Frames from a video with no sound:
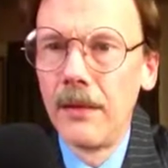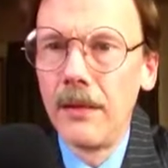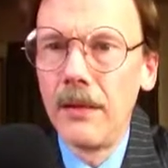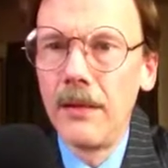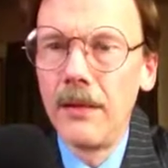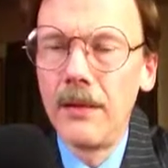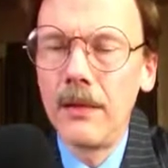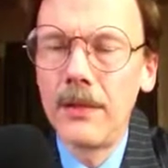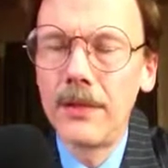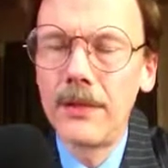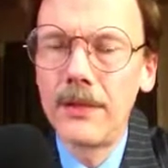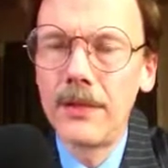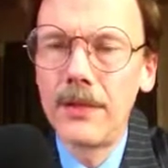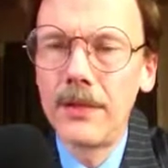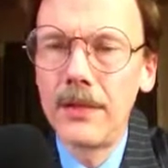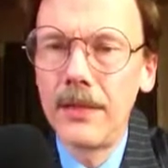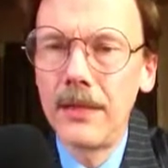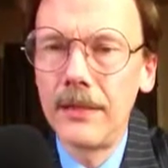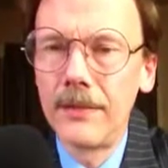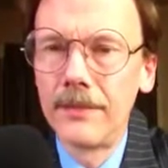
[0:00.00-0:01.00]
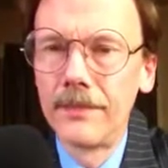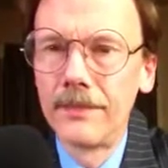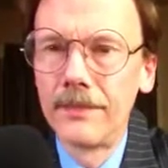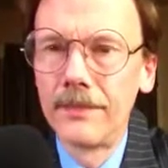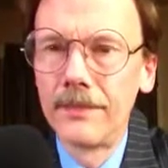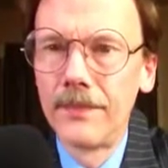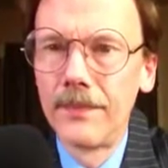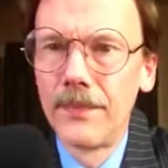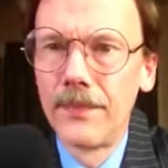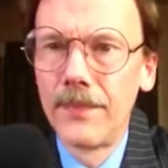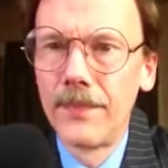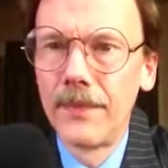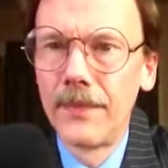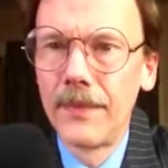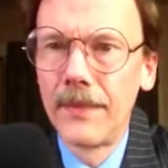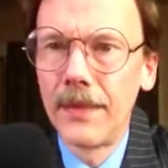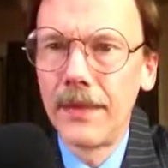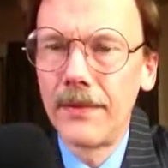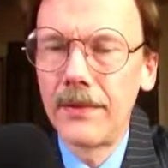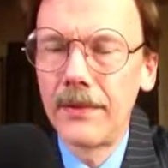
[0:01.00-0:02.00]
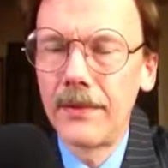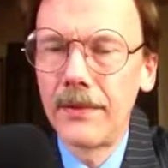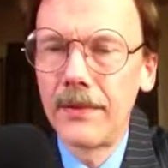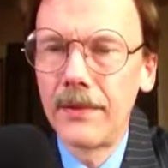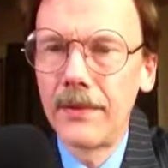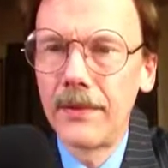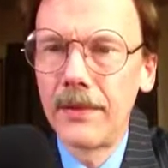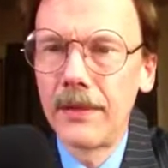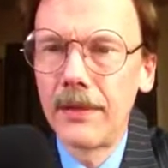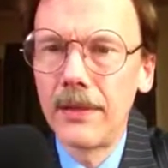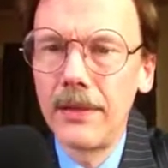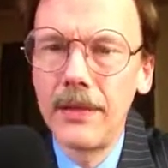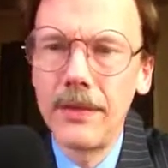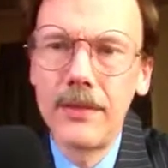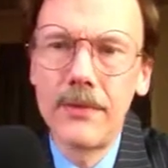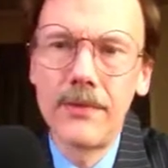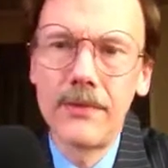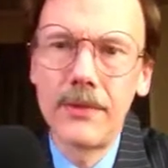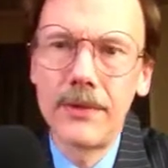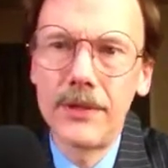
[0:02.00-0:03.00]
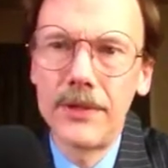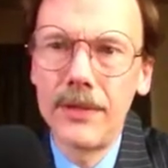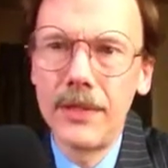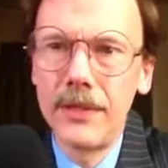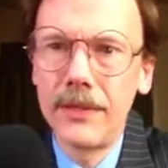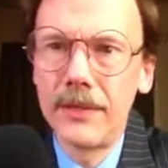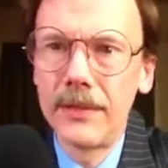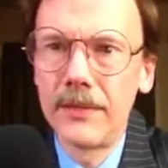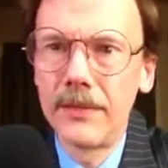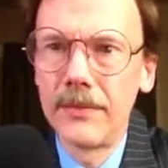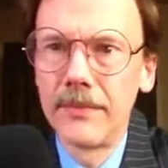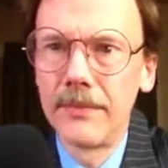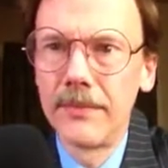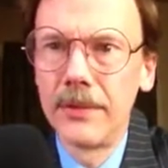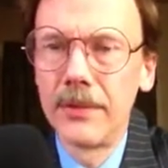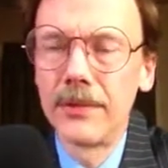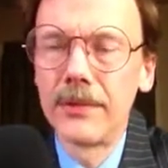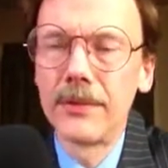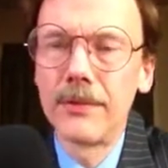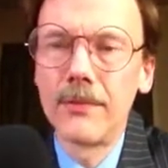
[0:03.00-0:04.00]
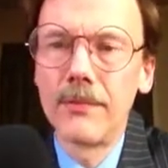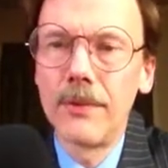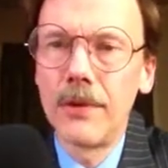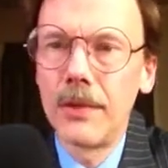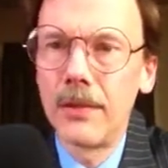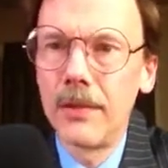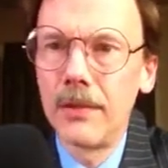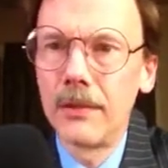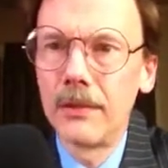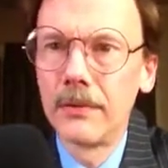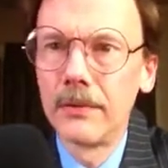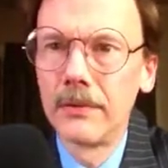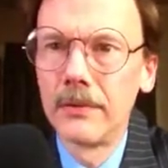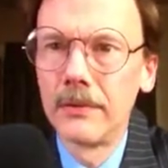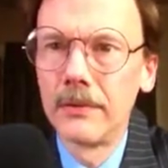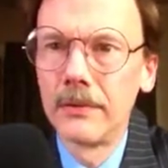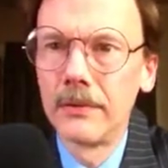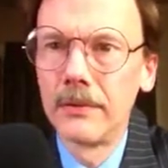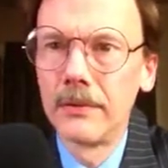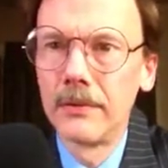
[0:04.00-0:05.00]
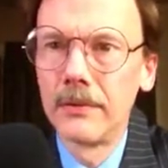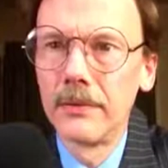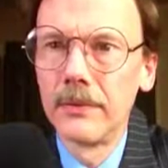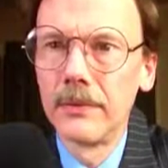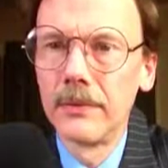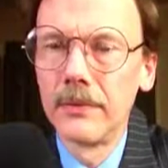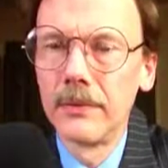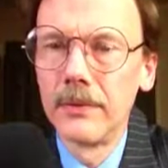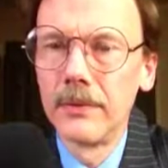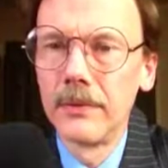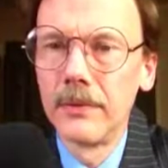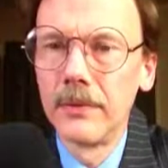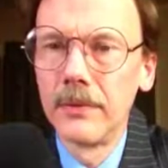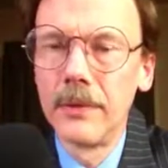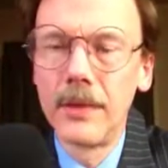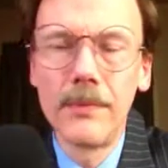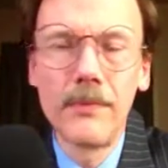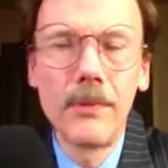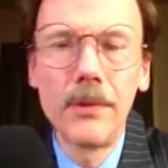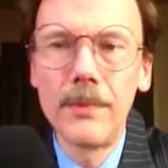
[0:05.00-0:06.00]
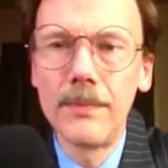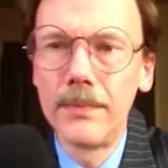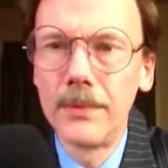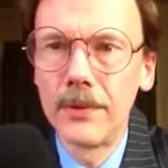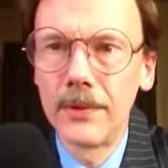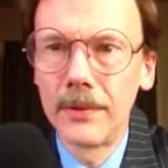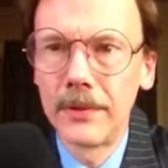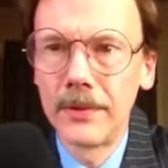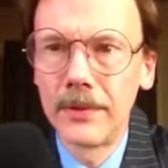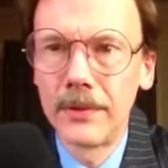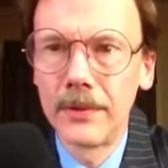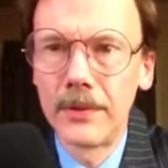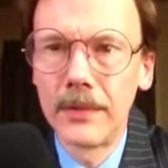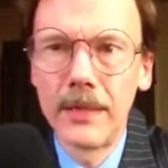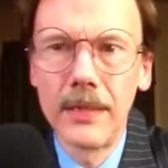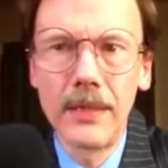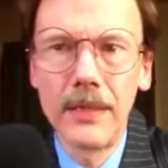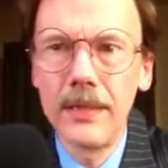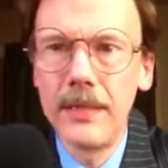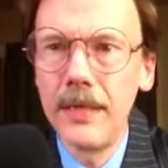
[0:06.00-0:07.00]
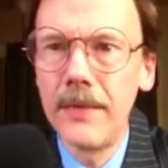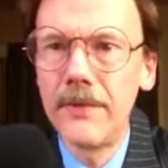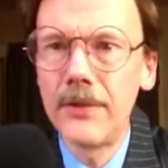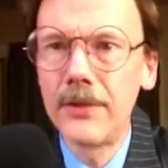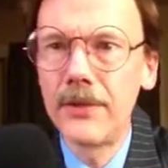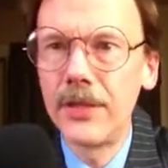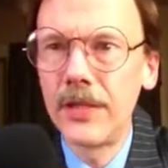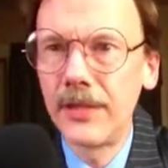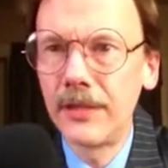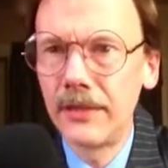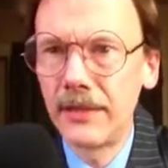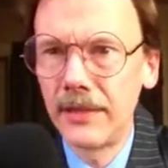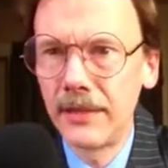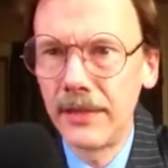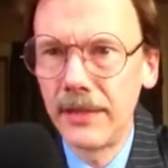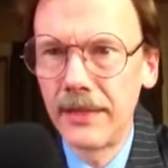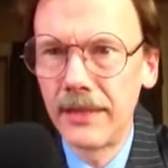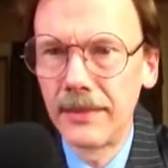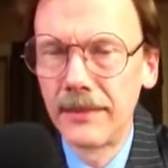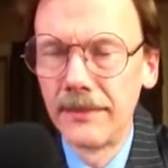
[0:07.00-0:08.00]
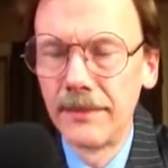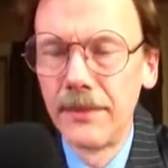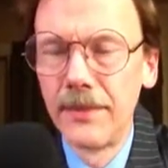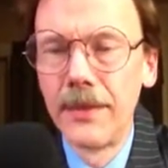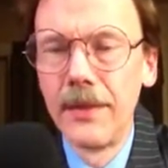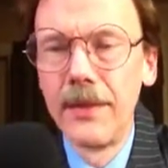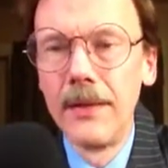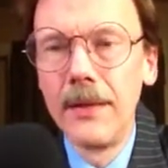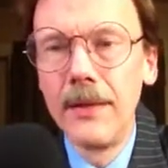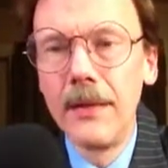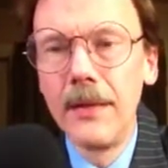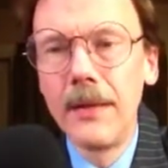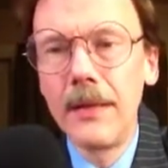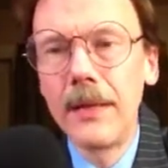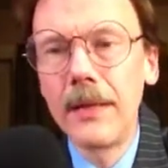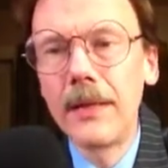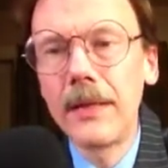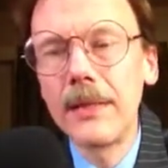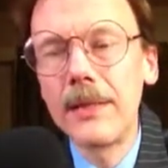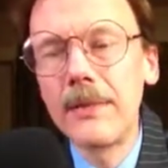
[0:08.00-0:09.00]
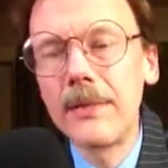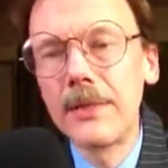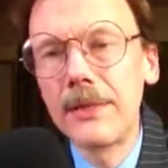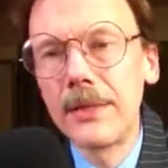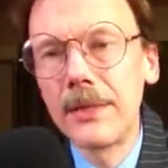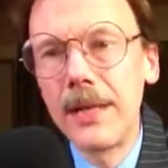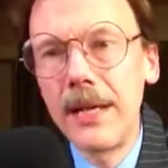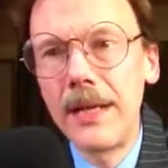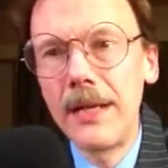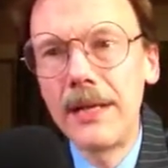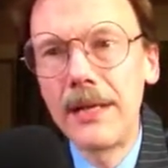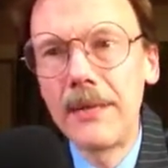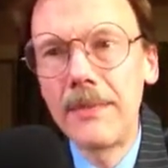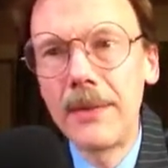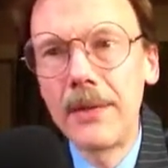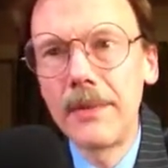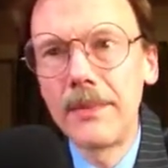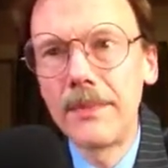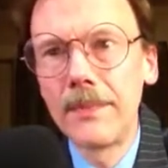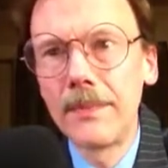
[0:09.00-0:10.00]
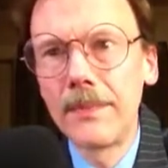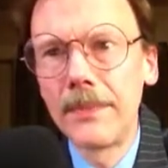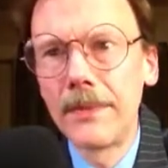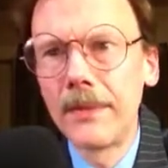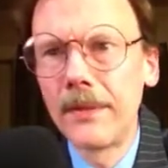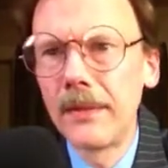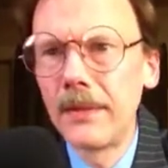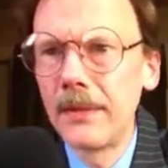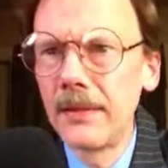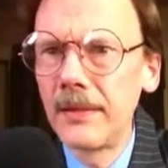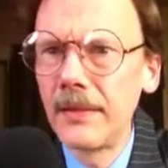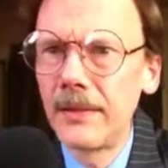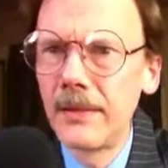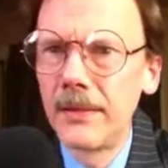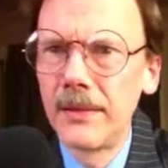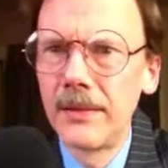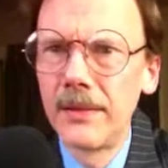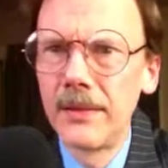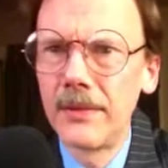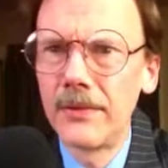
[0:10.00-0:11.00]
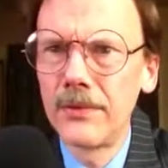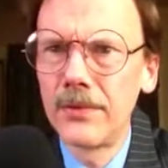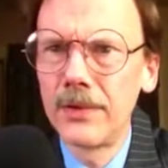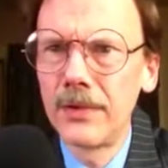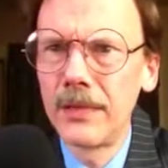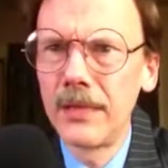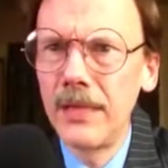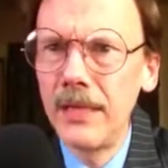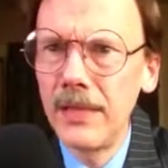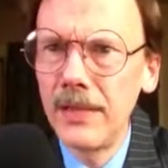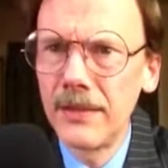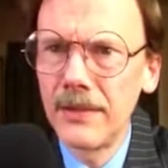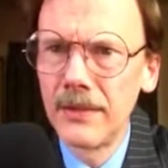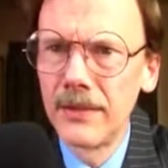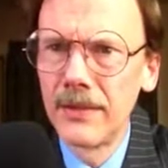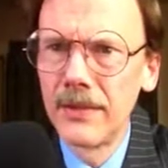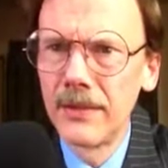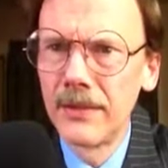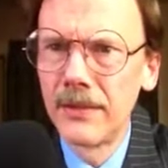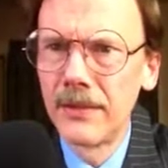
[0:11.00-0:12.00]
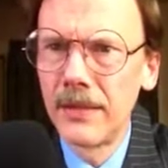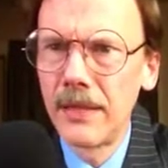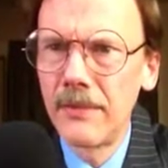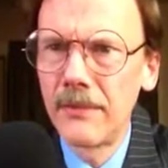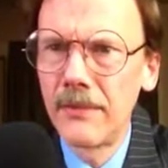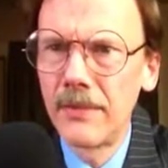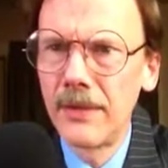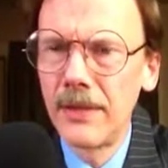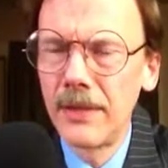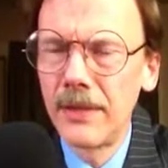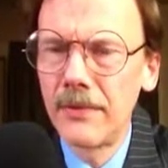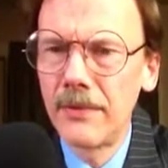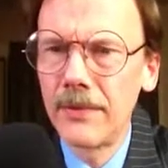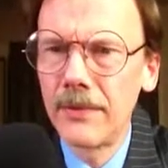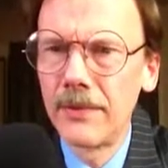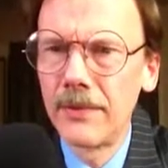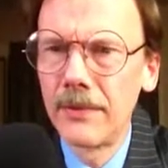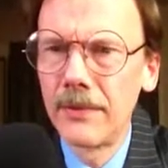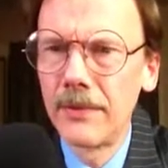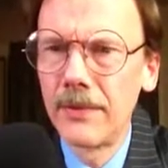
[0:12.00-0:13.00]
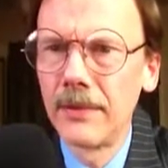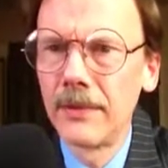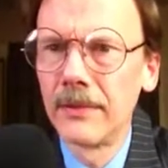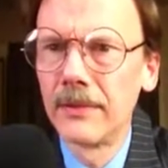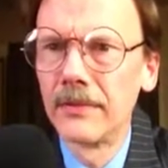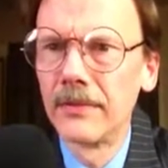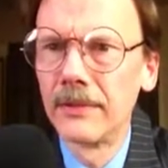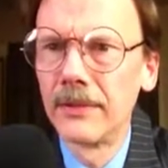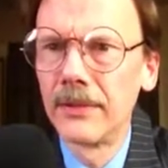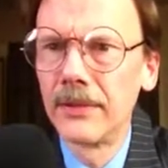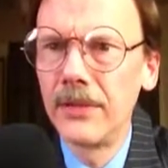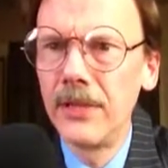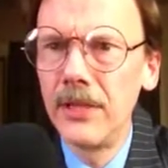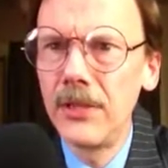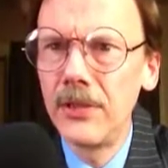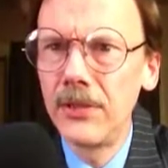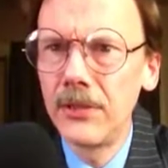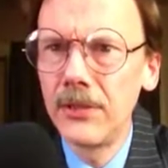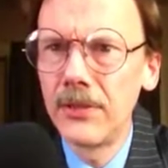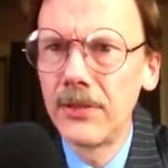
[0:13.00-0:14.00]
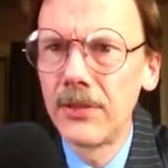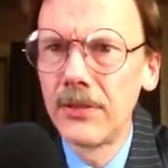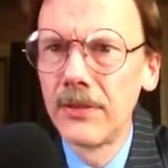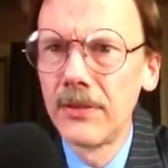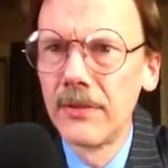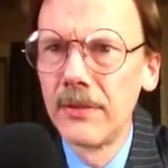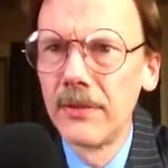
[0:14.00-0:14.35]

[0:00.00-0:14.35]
He also said that the kids who were chanting, "Build the wall," they weren't building. They never chanted that. And I guess he was lying about those kids that were there with, their teachers